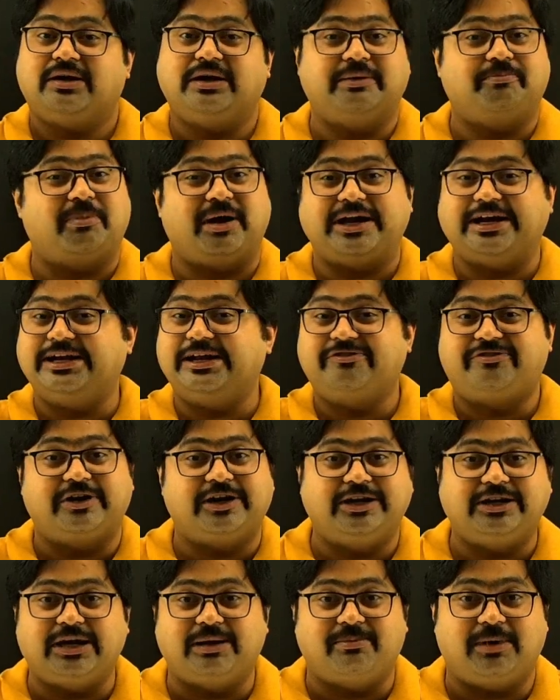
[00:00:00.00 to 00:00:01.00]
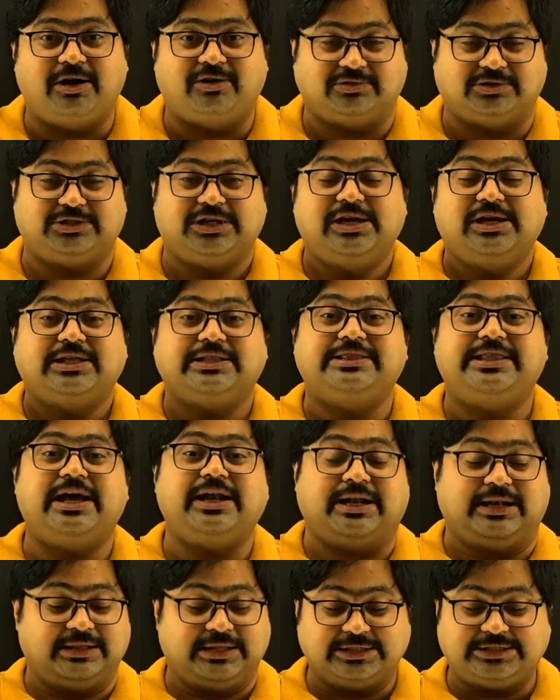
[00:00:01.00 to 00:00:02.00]
by different amounts.
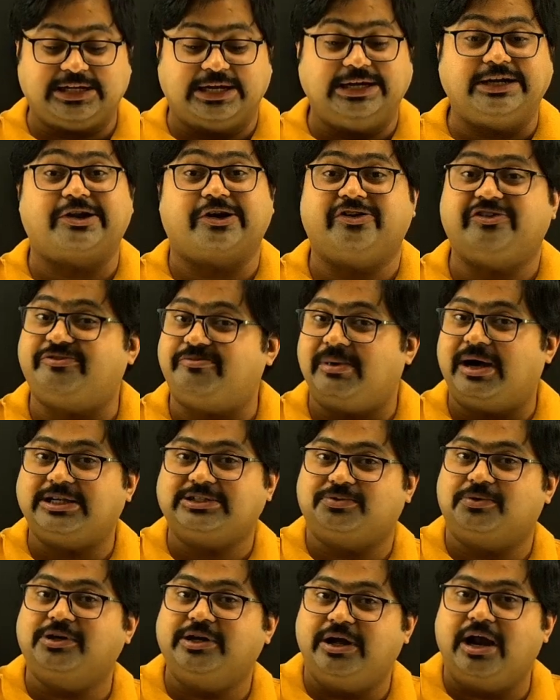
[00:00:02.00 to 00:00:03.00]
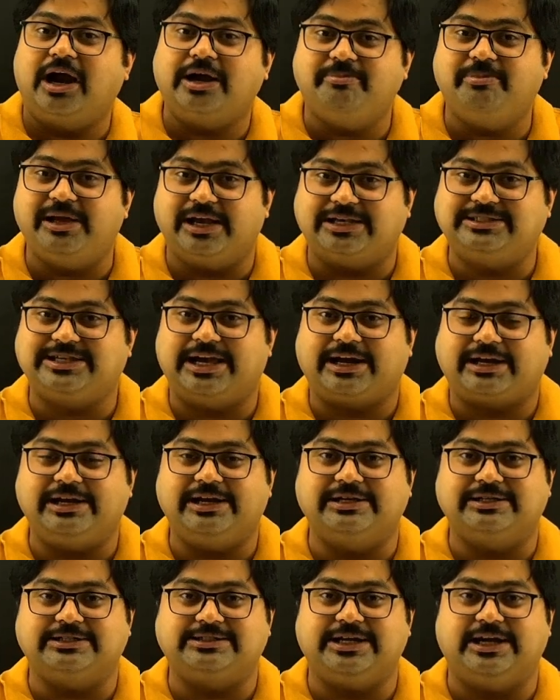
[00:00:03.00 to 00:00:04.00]
Then the center of mass would not be exactly
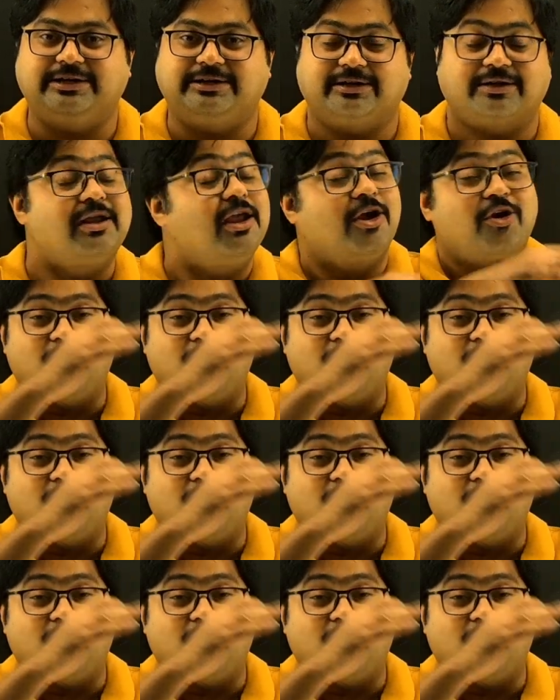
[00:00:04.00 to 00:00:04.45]
at the center.